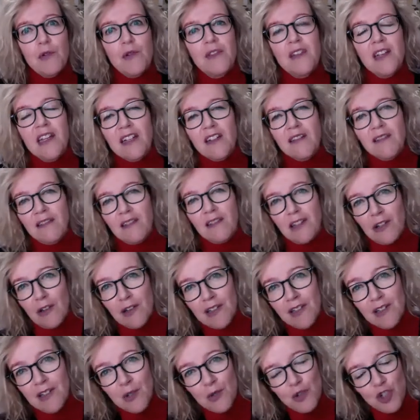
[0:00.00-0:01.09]
they learn
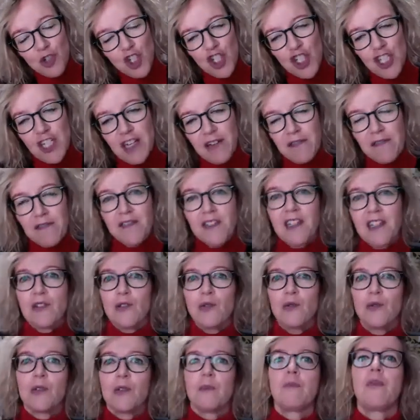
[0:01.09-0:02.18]
to shift into
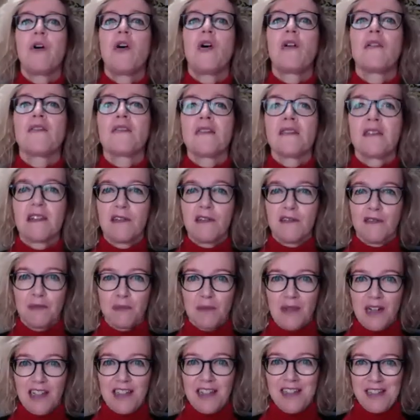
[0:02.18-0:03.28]
a positive
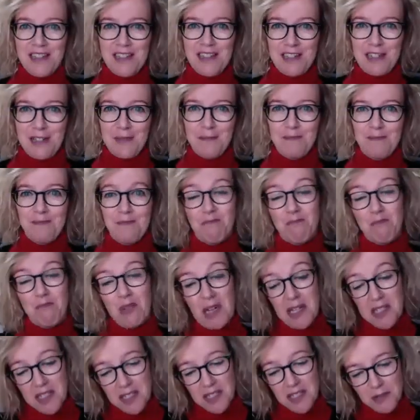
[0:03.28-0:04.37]
mindset.
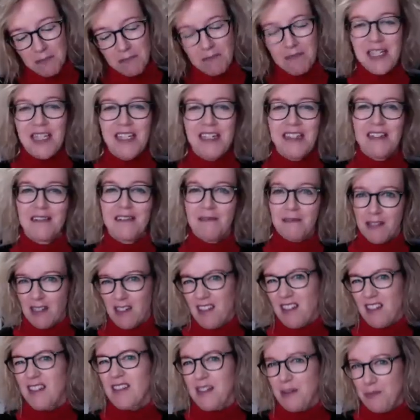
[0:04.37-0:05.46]
But there
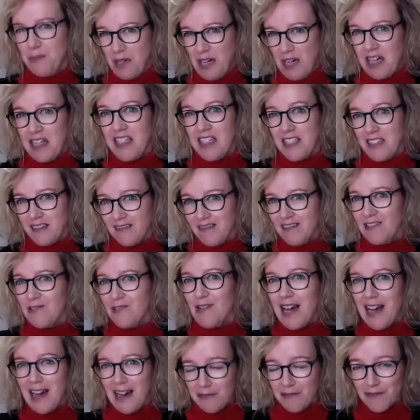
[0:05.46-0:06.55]
is a but. You
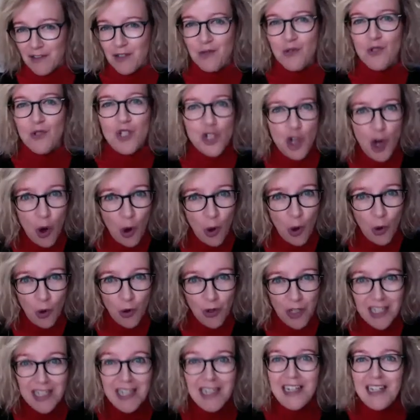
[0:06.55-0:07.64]
have to
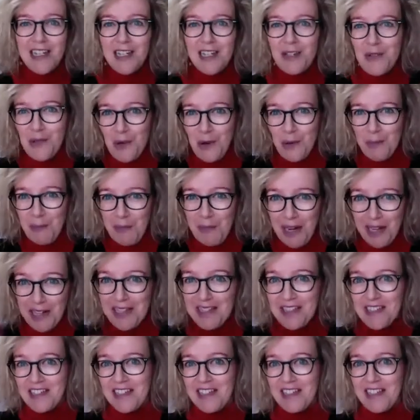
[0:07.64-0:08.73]
tone your
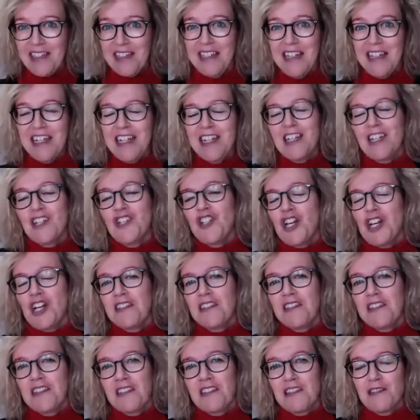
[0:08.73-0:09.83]
mindset
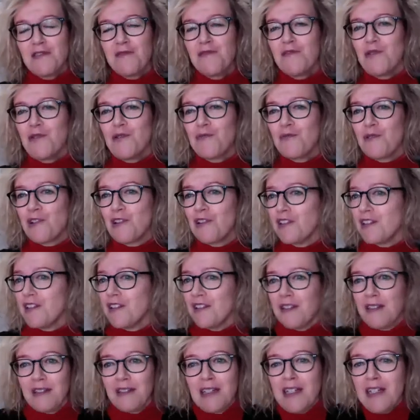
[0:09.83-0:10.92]
just as if you were
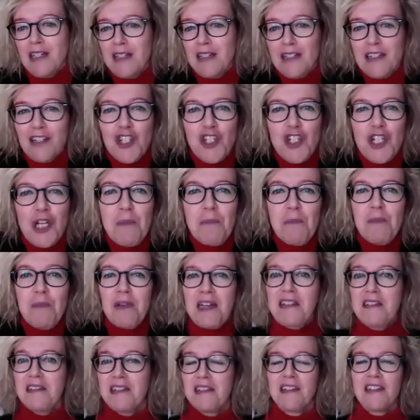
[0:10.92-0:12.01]
in a gym,
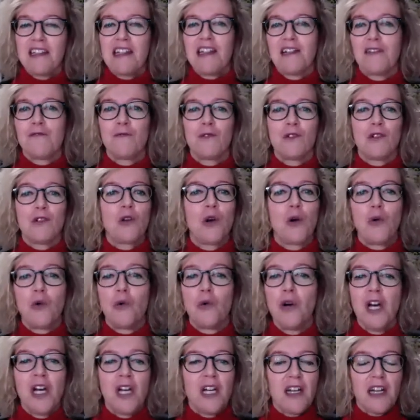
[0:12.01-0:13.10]
basically, and would go
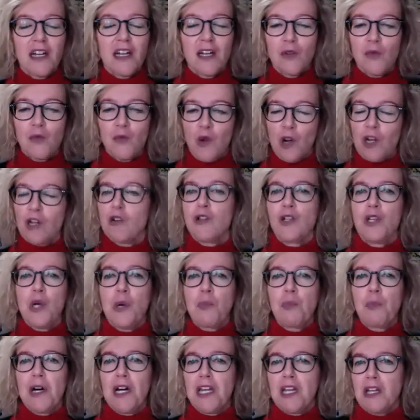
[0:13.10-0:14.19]
and work on your
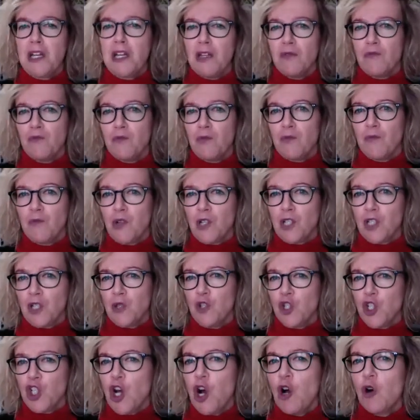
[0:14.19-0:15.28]
body and would want to
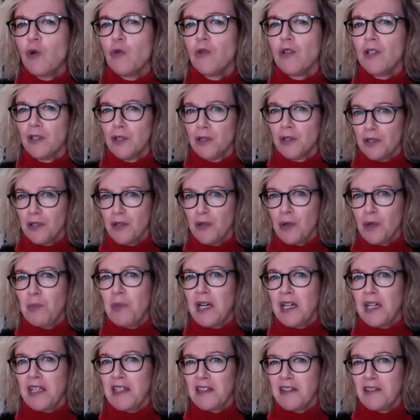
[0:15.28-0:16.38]
tone your
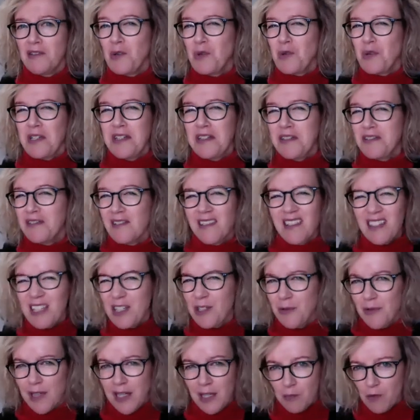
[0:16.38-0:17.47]
body. So it's not a
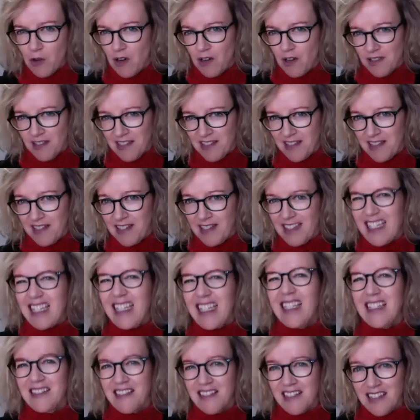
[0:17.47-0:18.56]
quick process. It
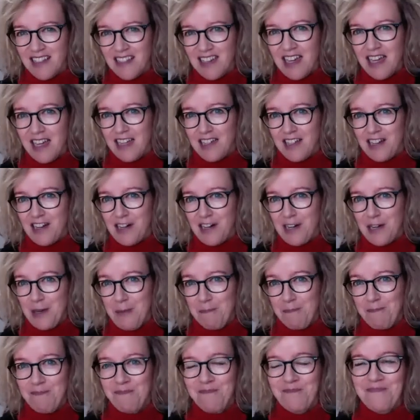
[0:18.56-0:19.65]
does take time,
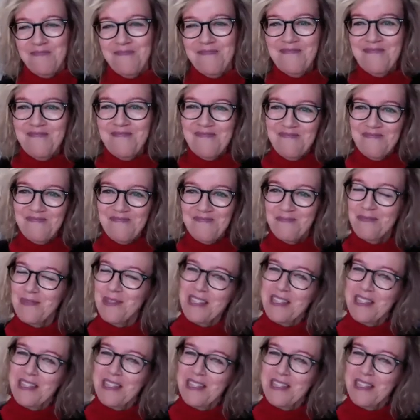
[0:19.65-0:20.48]
but